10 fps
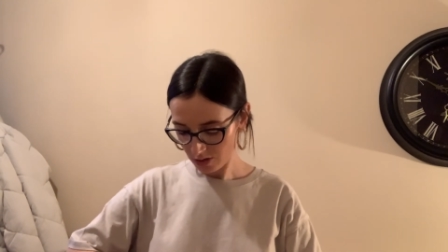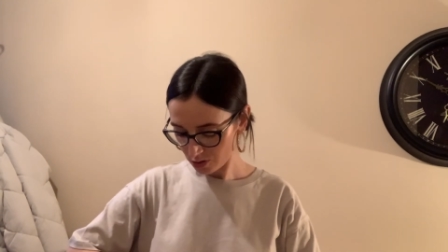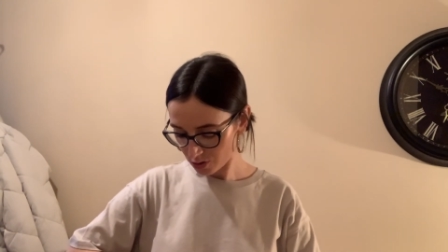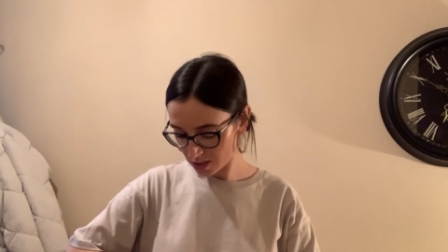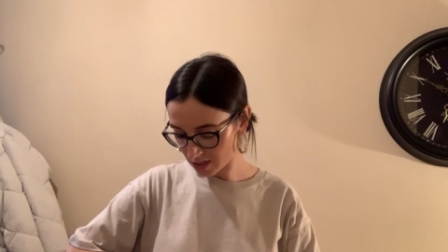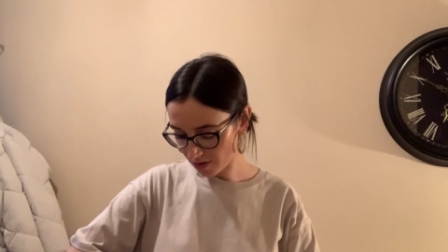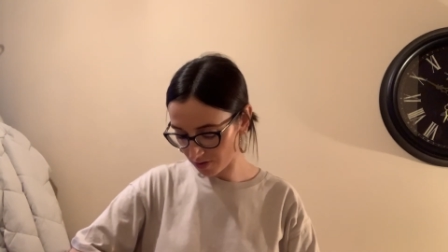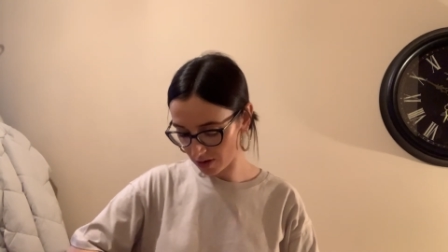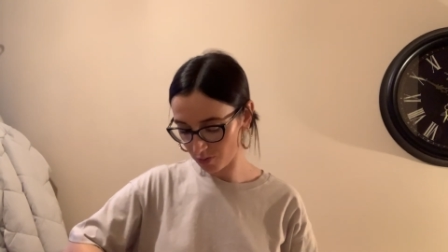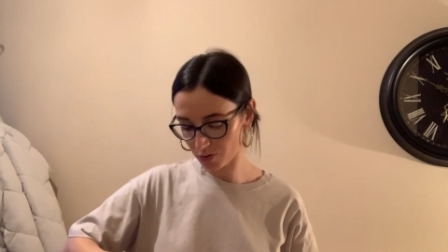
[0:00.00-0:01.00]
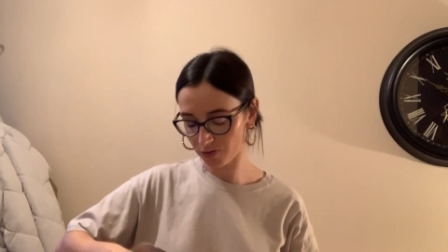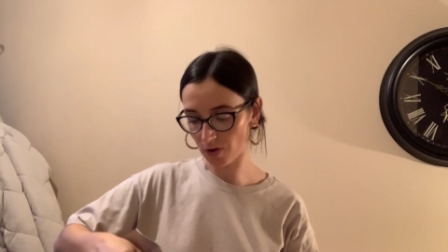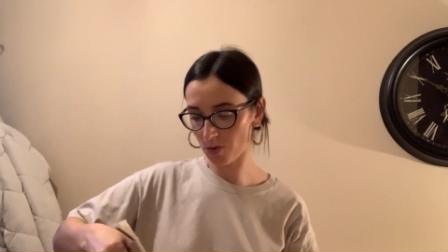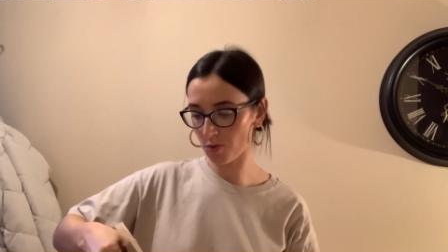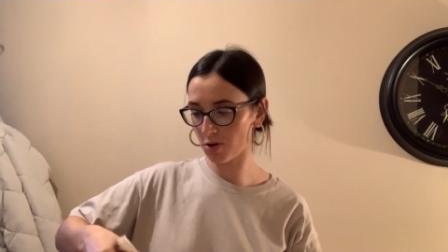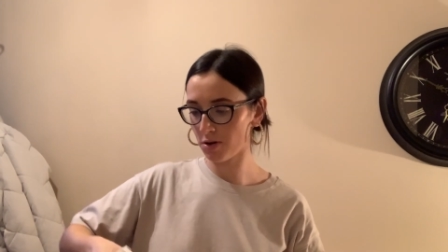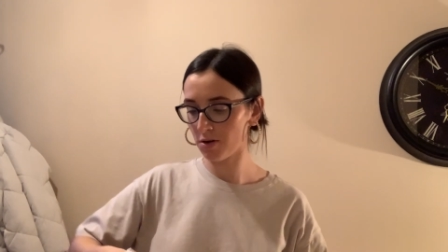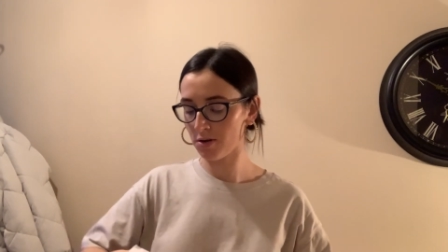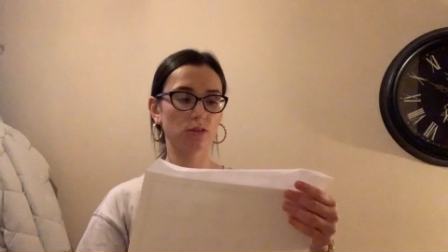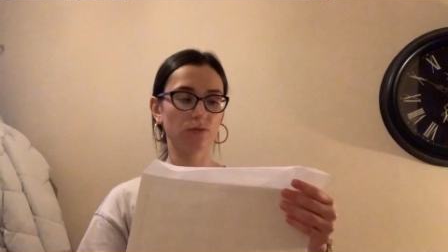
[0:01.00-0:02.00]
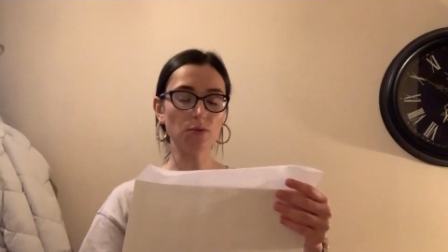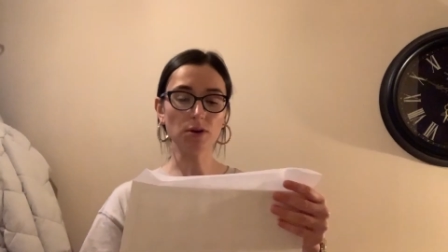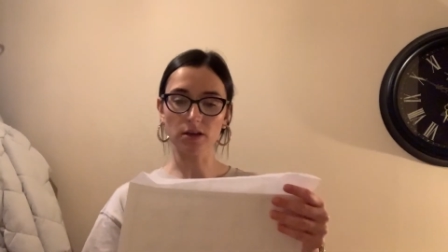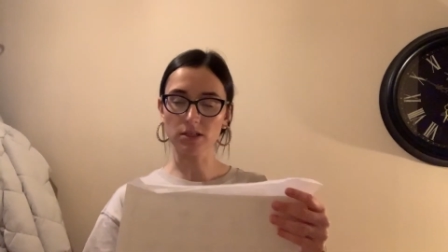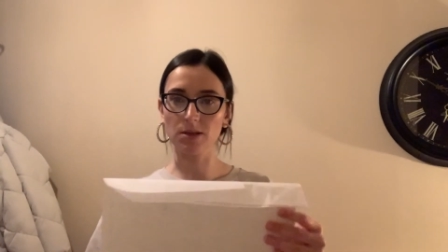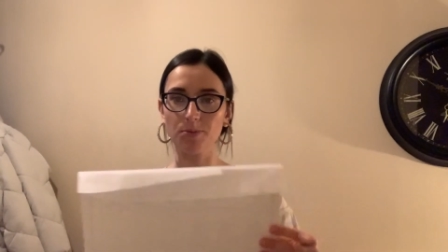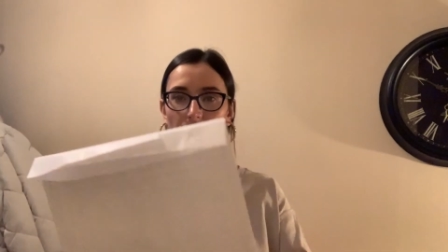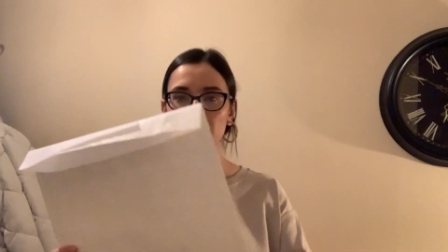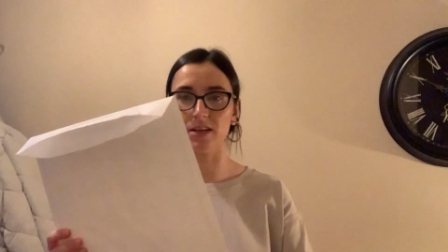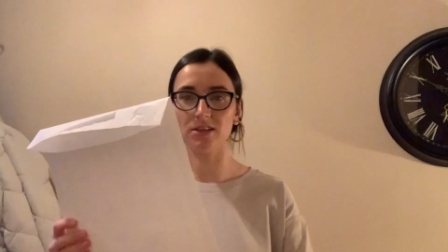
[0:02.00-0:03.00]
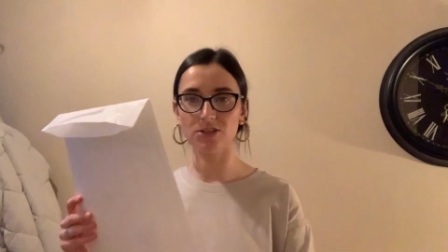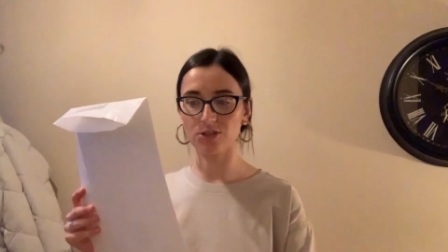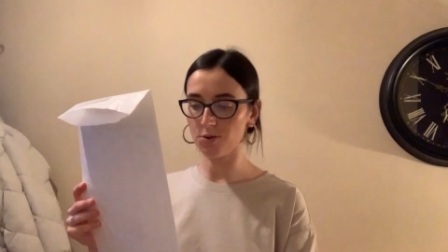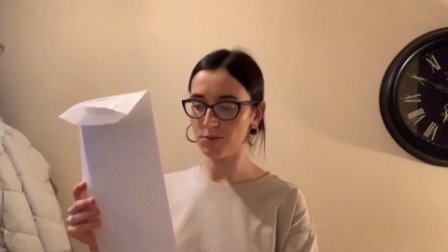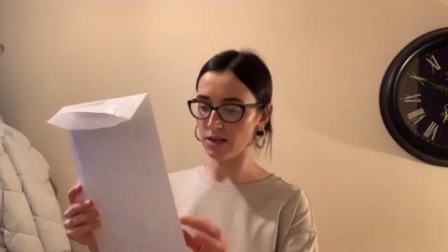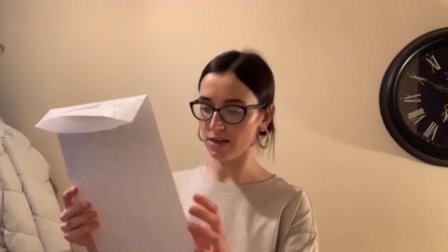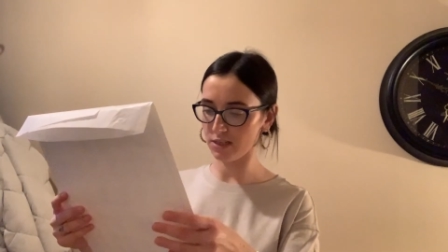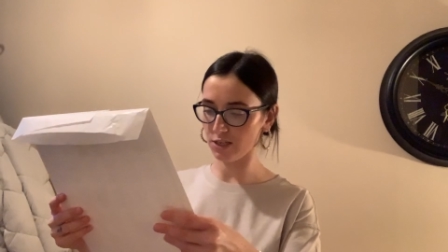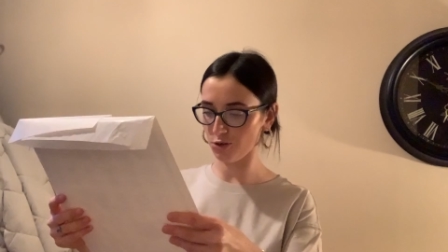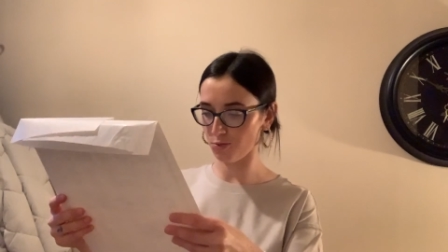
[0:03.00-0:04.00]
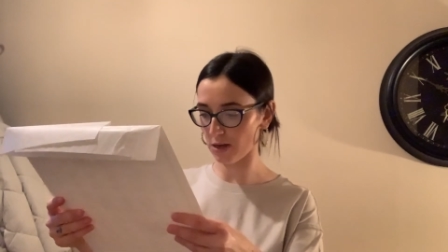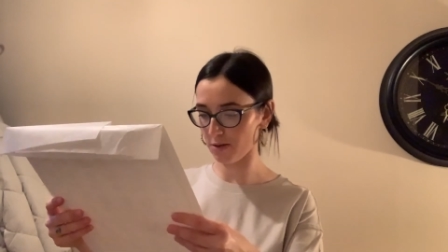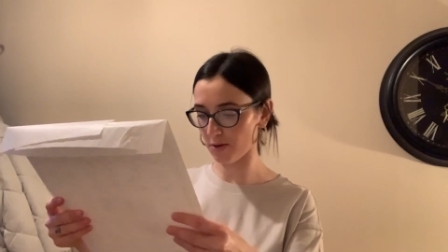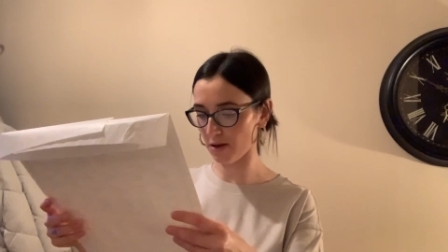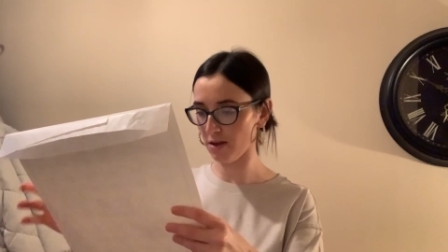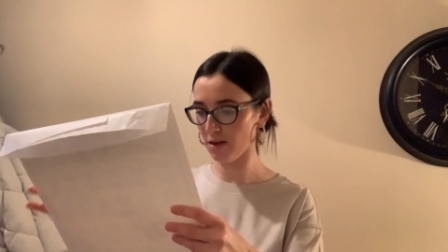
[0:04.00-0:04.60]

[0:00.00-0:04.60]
so I definitely would have got one. It's very nicely packaged. It's coming like tissue paper.